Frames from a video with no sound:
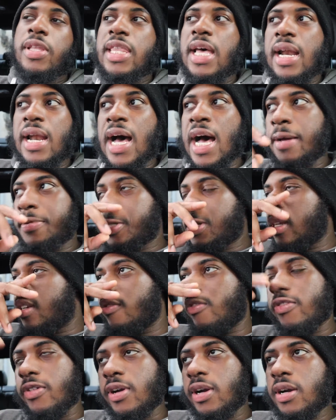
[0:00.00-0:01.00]
that option
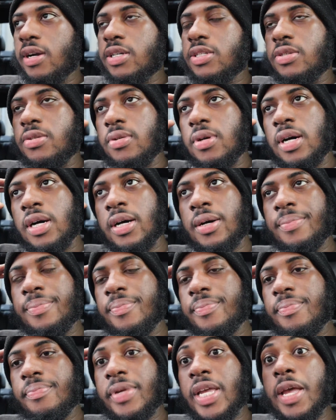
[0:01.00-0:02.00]
for her
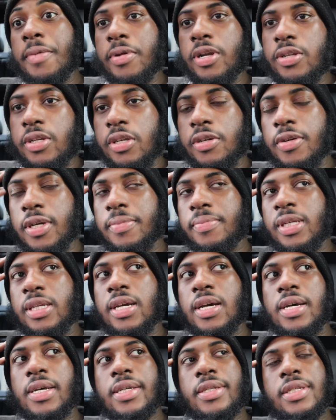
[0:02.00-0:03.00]
to be able to do it,
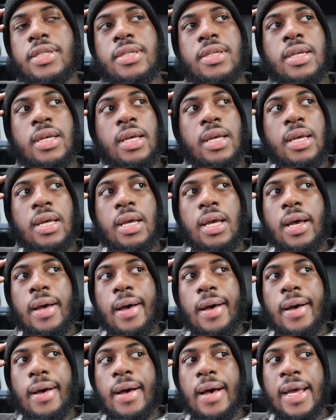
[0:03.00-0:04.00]
because
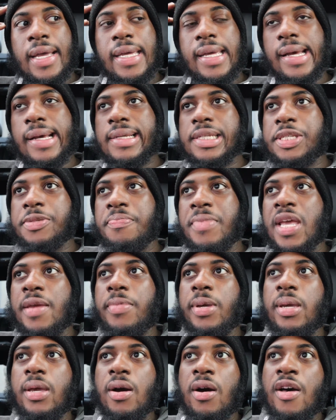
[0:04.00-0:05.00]
I guess
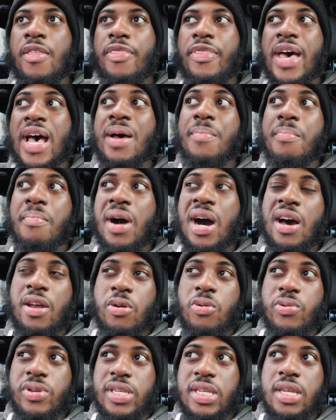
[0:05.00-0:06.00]
maybe on that
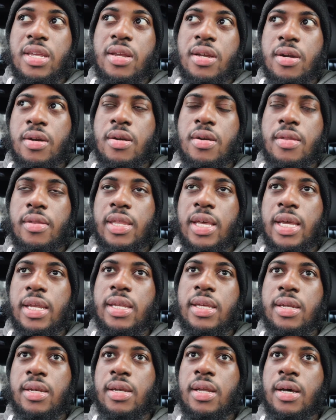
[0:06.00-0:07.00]
model year they
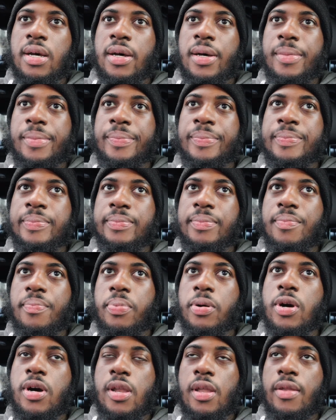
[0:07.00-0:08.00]
didn't put